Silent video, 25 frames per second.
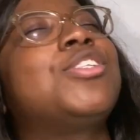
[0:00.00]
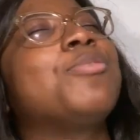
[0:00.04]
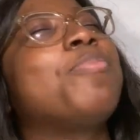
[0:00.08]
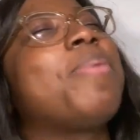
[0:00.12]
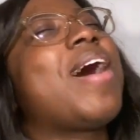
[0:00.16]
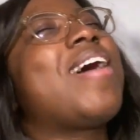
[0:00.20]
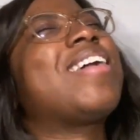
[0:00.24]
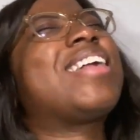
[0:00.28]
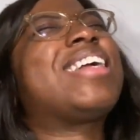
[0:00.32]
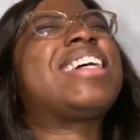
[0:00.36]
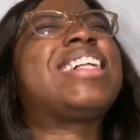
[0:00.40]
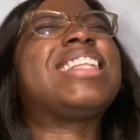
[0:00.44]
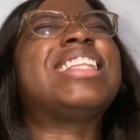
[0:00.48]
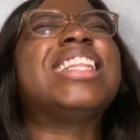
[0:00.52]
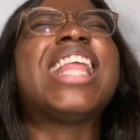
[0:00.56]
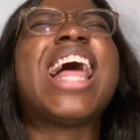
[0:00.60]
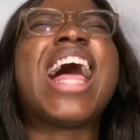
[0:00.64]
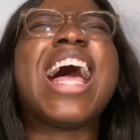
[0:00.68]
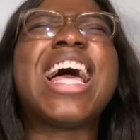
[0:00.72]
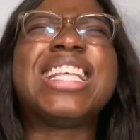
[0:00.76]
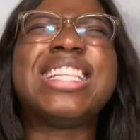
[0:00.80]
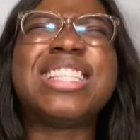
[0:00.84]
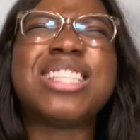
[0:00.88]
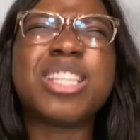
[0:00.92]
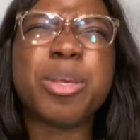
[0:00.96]
about and
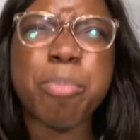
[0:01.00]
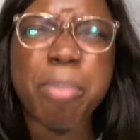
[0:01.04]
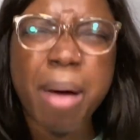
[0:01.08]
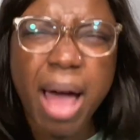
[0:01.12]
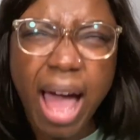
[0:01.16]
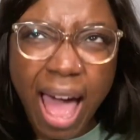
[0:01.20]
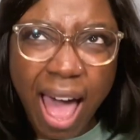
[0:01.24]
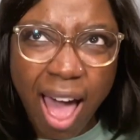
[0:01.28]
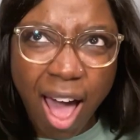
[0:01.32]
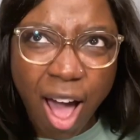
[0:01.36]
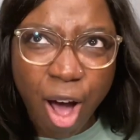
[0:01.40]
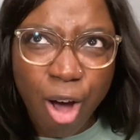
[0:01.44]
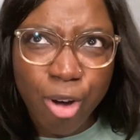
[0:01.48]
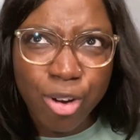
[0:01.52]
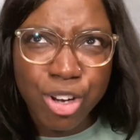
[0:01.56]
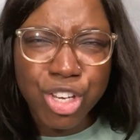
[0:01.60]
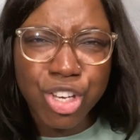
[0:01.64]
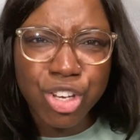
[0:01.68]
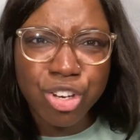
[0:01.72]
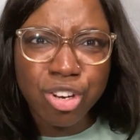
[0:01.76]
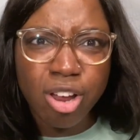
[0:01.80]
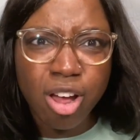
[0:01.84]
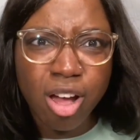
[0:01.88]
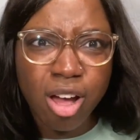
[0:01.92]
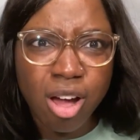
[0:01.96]
glides about,
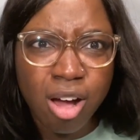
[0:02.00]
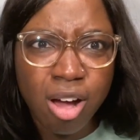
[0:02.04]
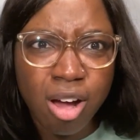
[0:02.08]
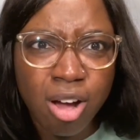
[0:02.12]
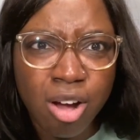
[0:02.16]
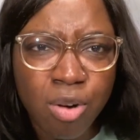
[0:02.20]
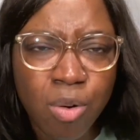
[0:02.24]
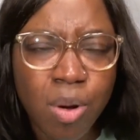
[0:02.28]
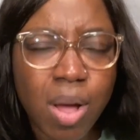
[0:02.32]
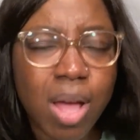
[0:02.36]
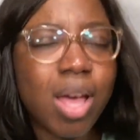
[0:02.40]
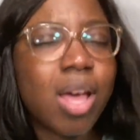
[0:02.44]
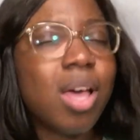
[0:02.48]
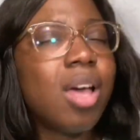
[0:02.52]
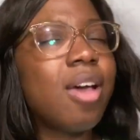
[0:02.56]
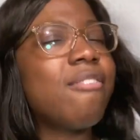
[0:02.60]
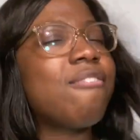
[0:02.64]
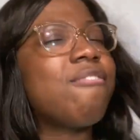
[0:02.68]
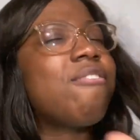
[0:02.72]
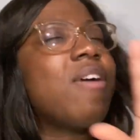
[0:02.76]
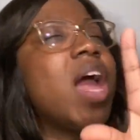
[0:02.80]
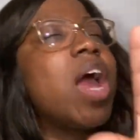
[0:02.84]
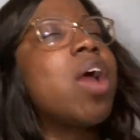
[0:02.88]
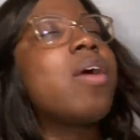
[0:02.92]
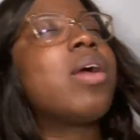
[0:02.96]
you know,
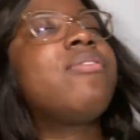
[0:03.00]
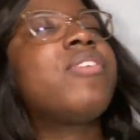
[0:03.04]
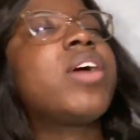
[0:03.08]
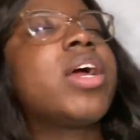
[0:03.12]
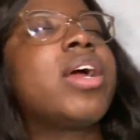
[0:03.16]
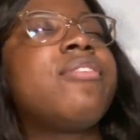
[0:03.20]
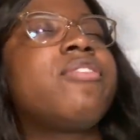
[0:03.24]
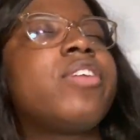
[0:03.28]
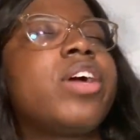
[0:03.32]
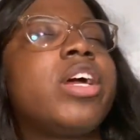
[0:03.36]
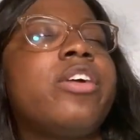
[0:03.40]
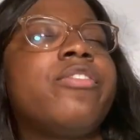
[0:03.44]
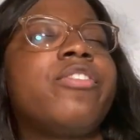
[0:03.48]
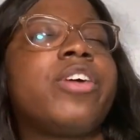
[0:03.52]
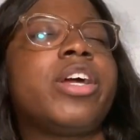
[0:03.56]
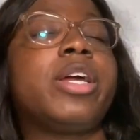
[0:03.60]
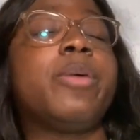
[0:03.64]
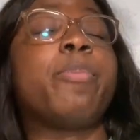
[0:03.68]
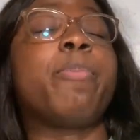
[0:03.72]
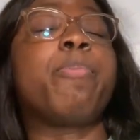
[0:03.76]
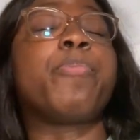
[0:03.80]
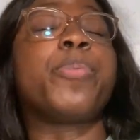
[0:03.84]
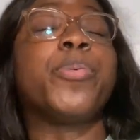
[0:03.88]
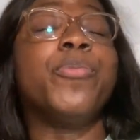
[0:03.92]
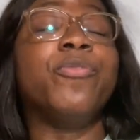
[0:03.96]
very, very, very,
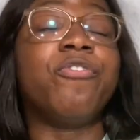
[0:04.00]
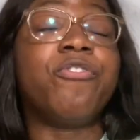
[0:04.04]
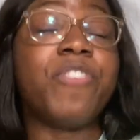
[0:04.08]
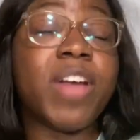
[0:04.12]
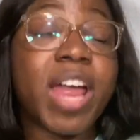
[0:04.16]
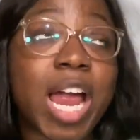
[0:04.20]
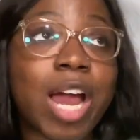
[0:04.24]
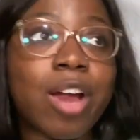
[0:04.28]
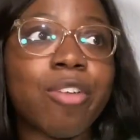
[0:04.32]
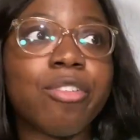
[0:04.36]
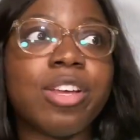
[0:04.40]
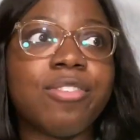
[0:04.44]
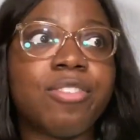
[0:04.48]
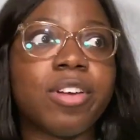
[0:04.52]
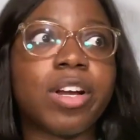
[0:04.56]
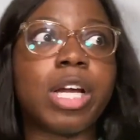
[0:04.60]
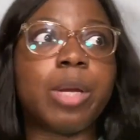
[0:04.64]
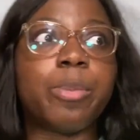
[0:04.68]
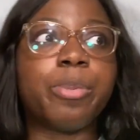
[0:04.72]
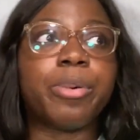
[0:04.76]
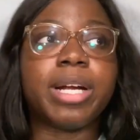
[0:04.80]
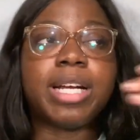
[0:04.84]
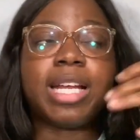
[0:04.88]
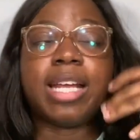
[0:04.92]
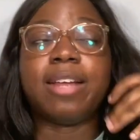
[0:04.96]
very, very, very
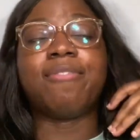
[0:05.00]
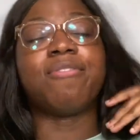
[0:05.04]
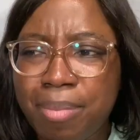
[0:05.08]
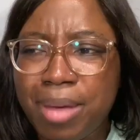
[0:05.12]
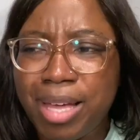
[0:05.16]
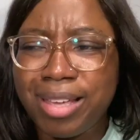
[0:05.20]
pretty.